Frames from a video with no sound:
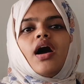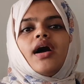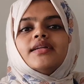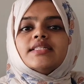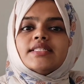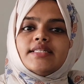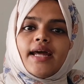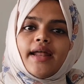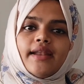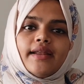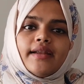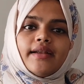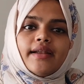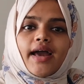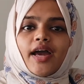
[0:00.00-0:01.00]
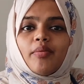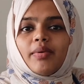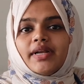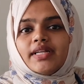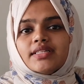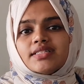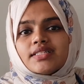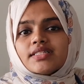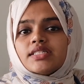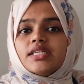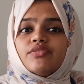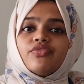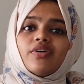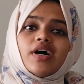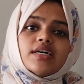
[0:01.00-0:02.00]
Understanding diabetes is
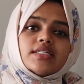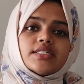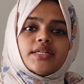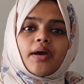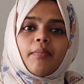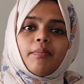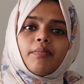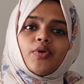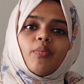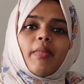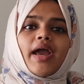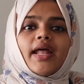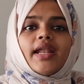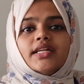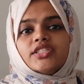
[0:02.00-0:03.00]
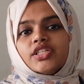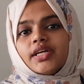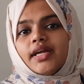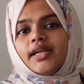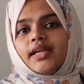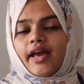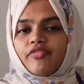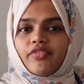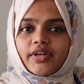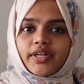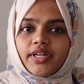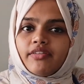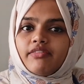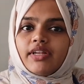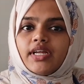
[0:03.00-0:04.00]
the first step to managing it
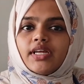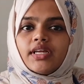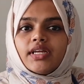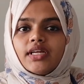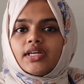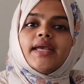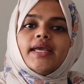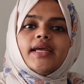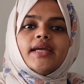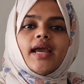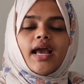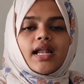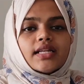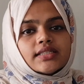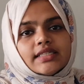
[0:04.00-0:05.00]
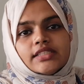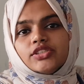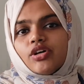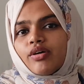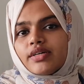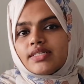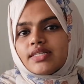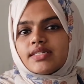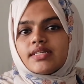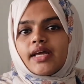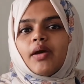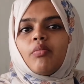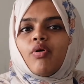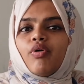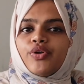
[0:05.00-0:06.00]
effectively. Making healthy choices
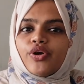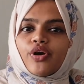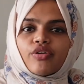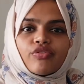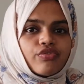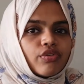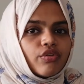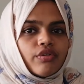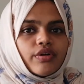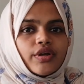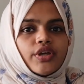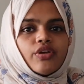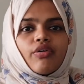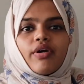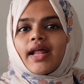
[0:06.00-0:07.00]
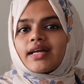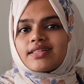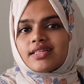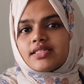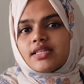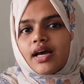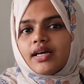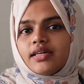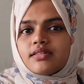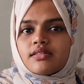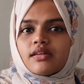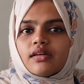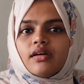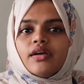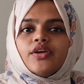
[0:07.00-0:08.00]
about your food, your
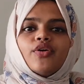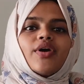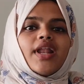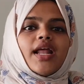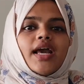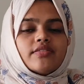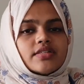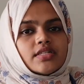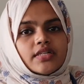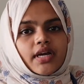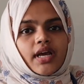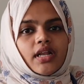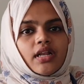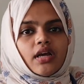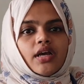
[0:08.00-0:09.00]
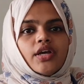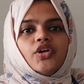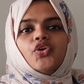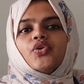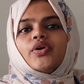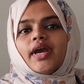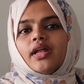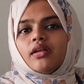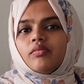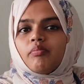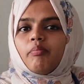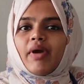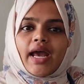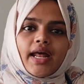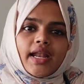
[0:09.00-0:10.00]
exercise, your lifestyle, you
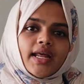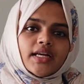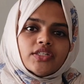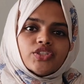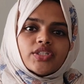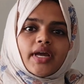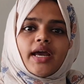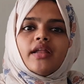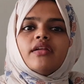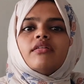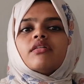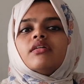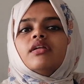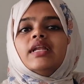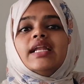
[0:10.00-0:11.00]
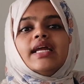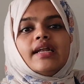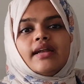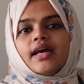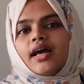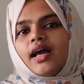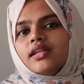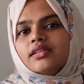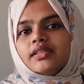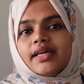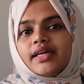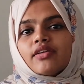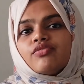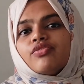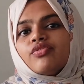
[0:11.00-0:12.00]
can manage and lead a
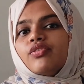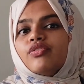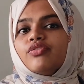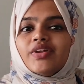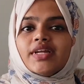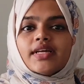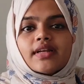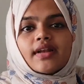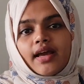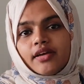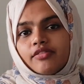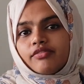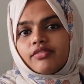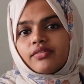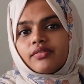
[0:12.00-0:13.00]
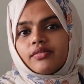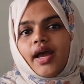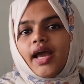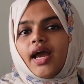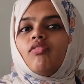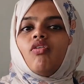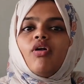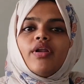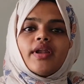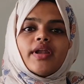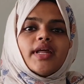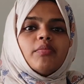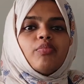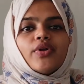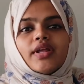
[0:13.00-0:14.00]
healthy and fulfilling life. I have
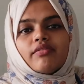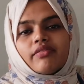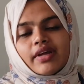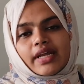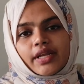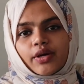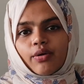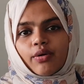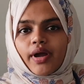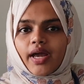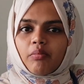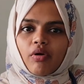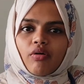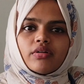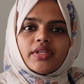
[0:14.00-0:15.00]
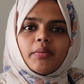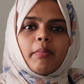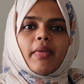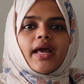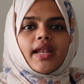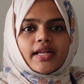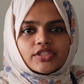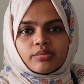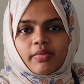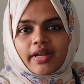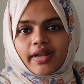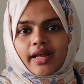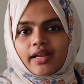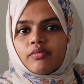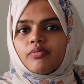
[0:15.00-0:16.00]
already put a video about the
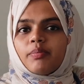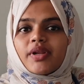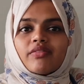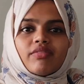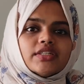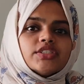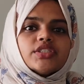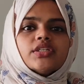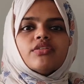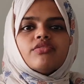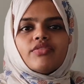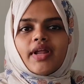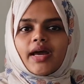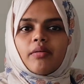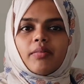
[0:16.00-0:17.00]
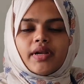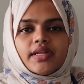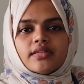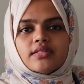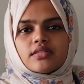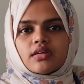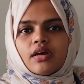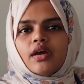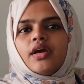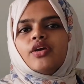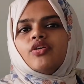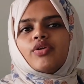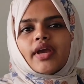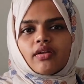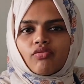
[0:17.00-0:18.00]
management and prevention of diabetes.
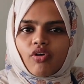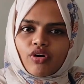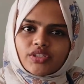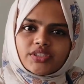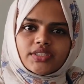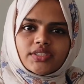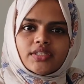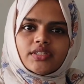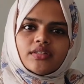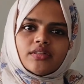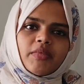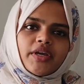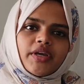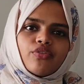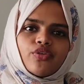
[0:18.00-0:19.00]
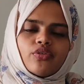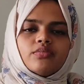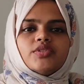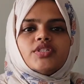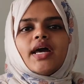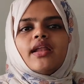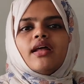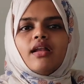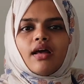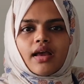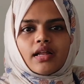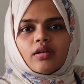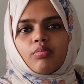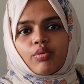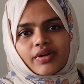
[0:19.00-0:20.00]
You can watch it in my YouTube channel.
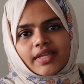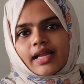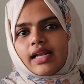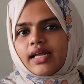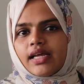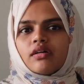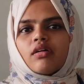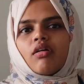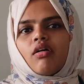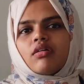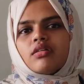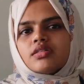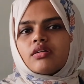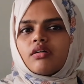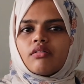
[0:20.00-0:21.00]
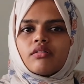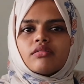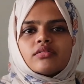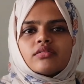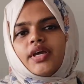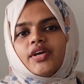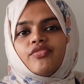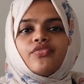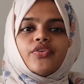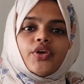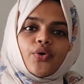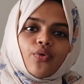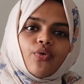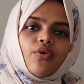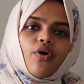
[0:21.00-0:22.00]
I will put the link also. If
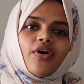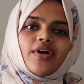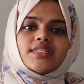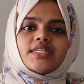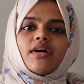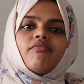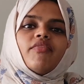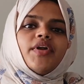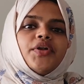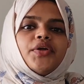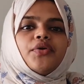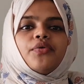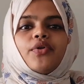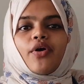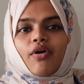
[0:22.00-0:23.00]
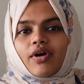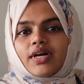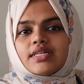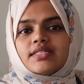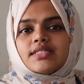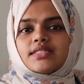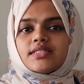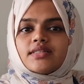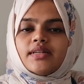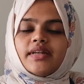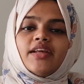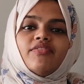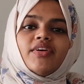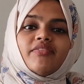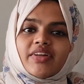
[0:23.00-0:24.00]
you or someone you know is
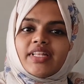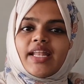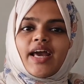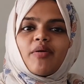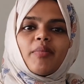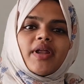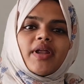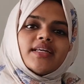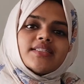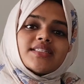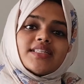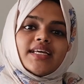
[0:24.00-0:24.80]
living with diabetes,